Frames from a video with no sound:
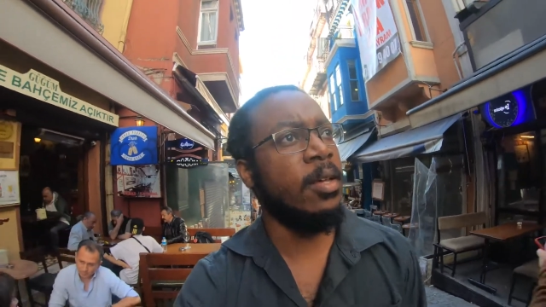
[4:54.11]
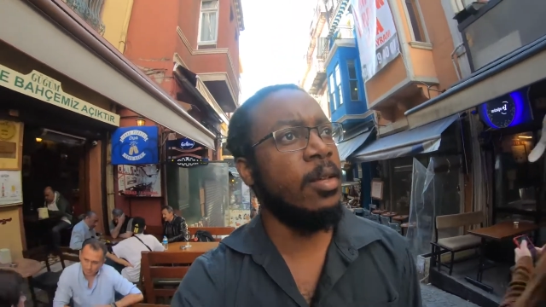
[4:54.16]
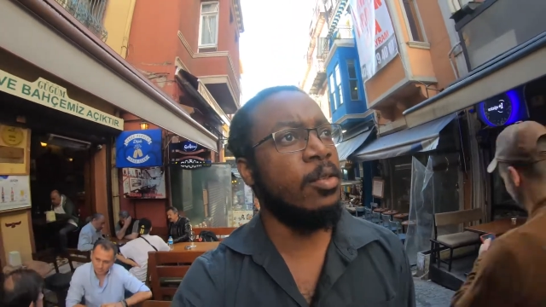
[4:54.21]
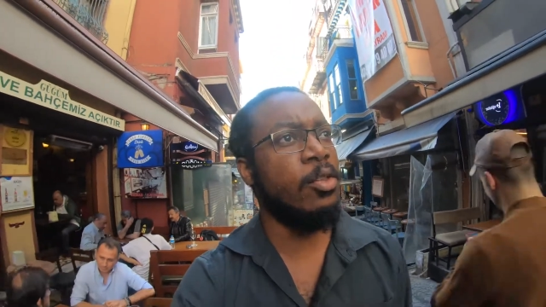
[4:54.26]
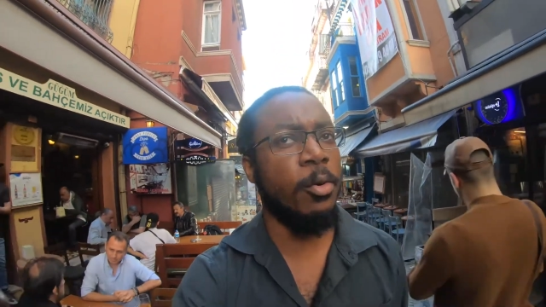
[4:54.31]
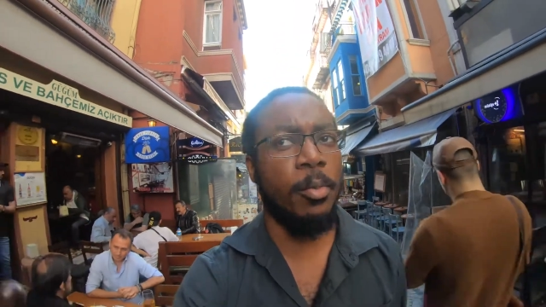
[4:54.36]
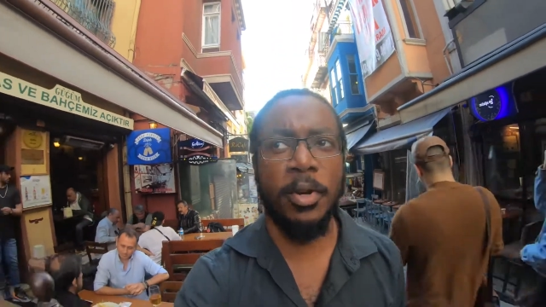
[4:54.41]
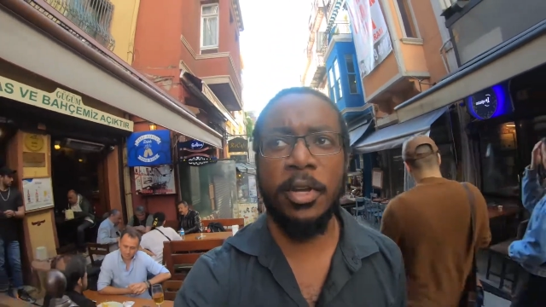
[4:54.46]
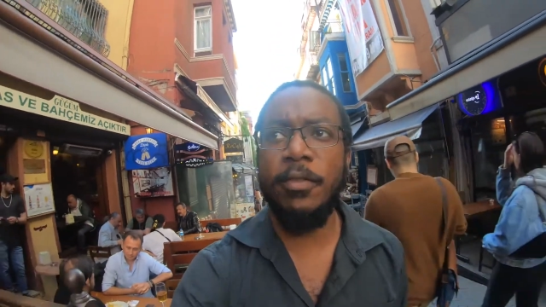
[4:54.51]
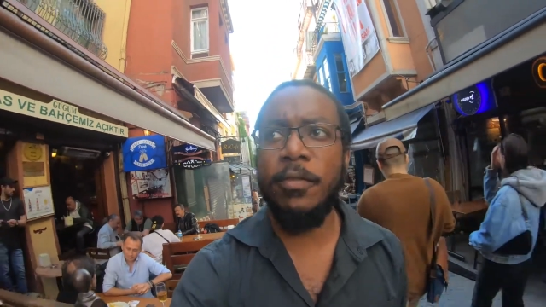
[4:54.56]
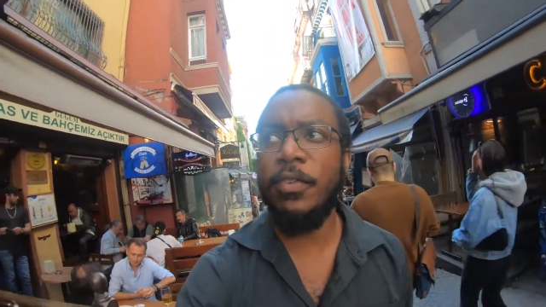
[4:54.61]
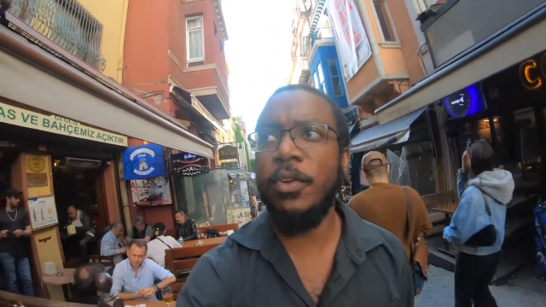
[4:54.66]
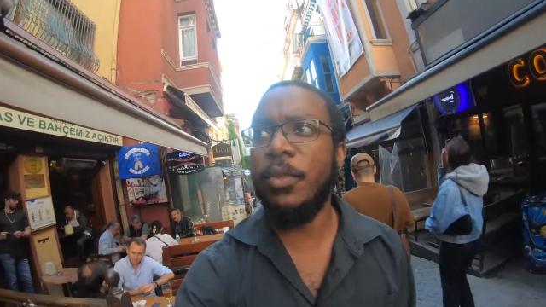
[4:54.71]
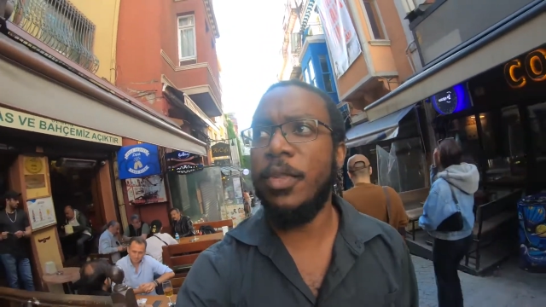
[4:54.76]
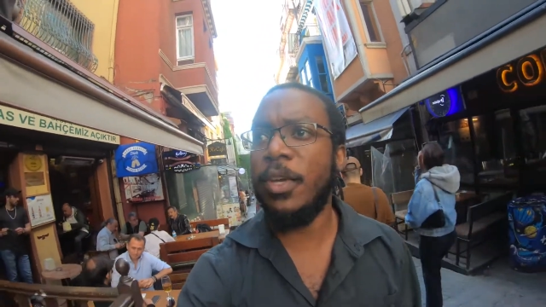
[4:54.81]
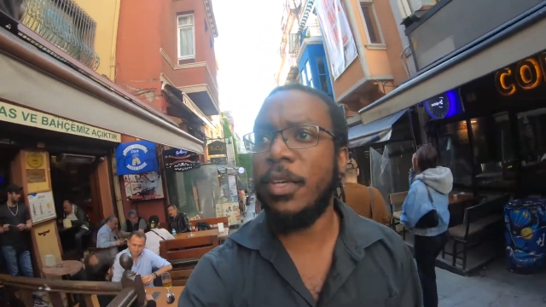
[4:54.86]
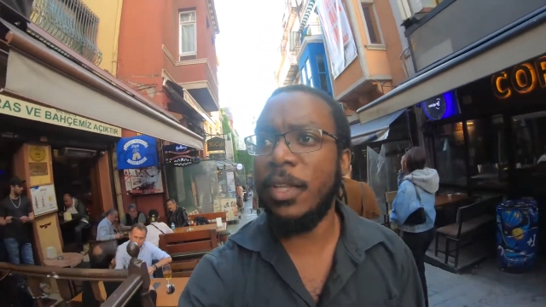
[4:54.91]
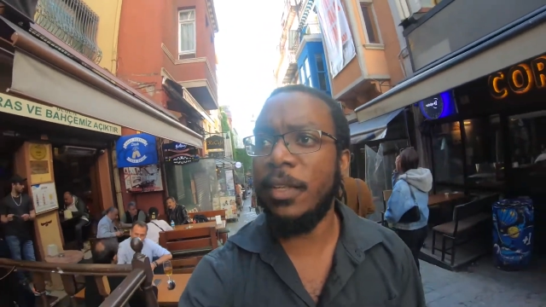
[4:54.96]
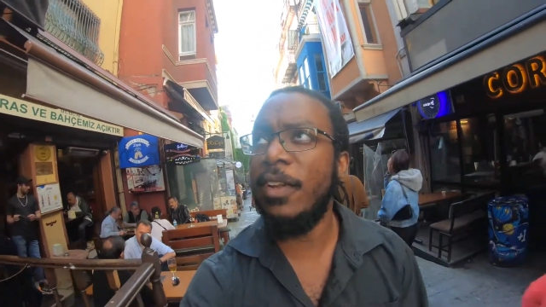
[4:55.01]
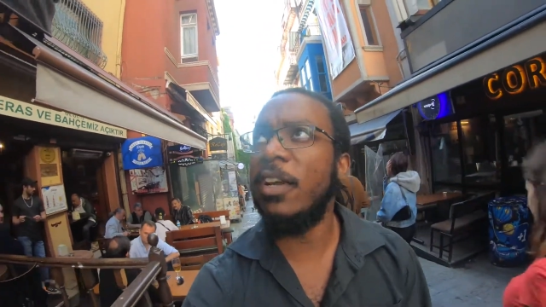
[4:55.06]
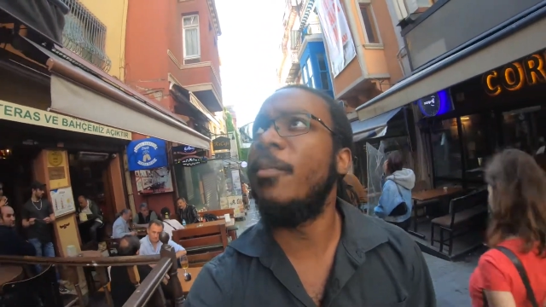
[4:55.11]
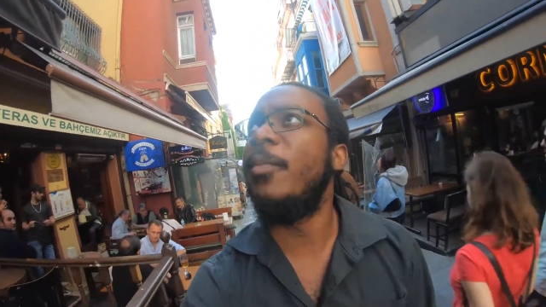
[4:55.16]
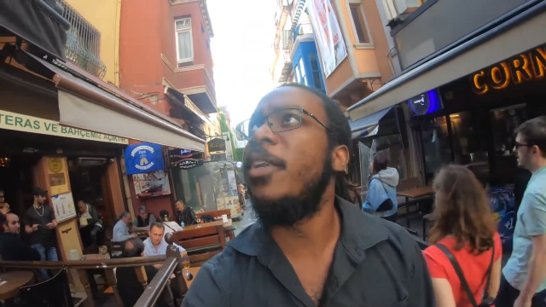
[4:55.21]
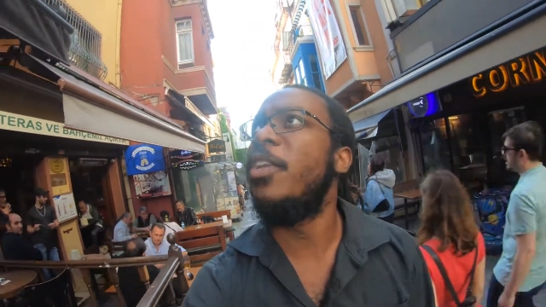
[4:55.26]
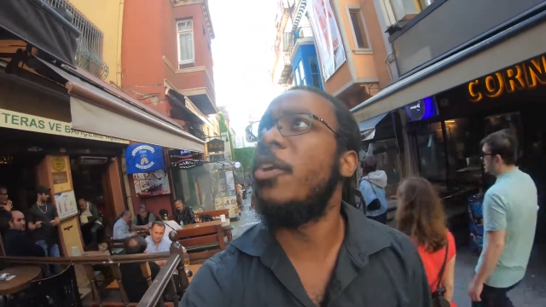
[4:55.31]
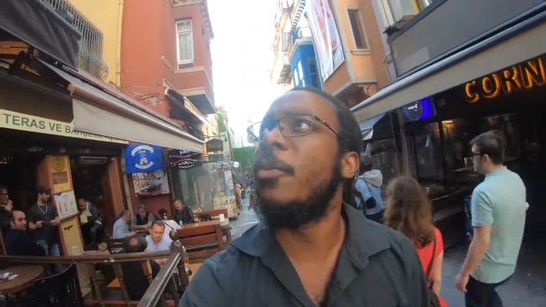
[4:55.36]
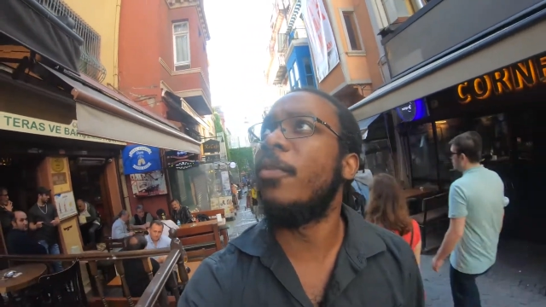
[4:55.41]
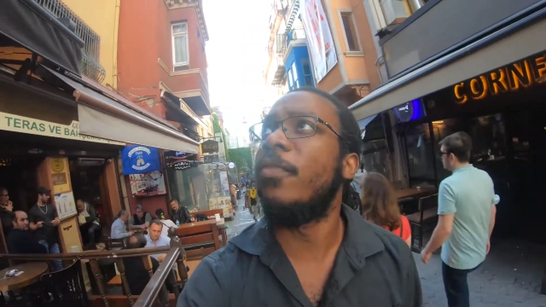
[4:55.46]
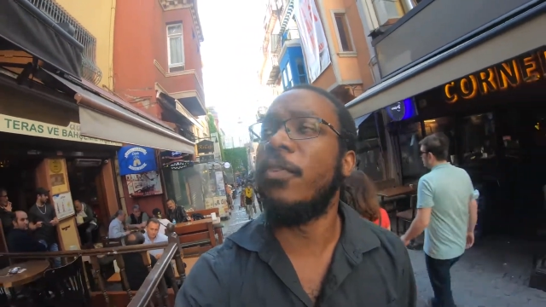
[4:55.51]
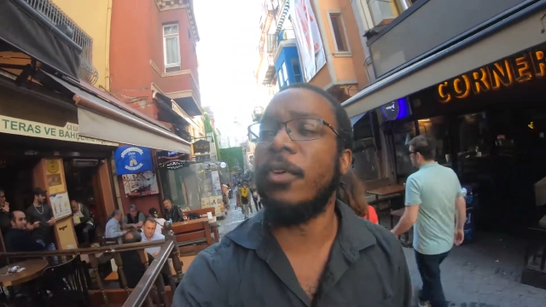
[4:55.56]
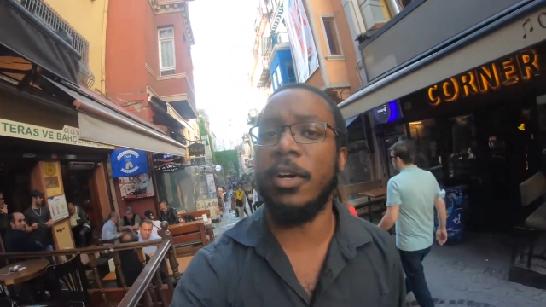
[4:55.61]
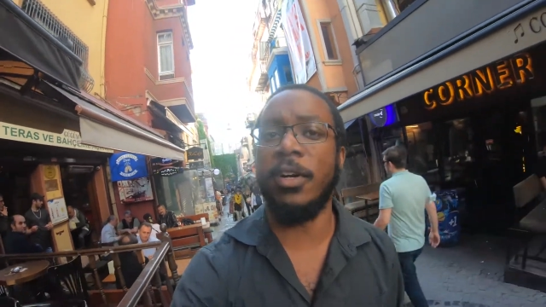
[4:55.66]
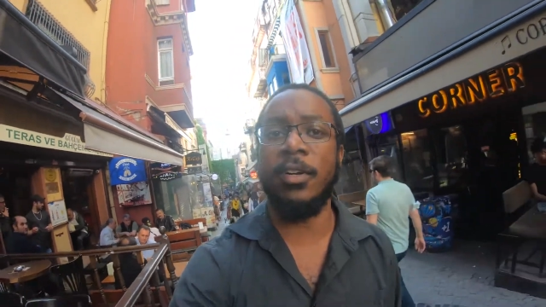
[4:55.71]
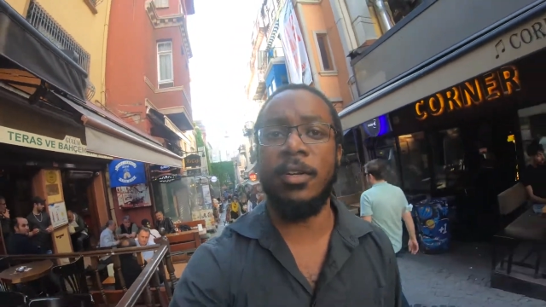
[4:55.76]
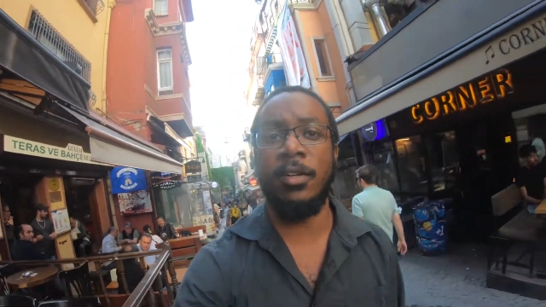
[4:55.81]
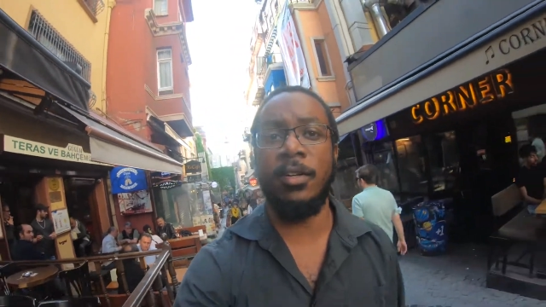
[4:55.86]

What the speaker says: Super confusing because I've never been here before.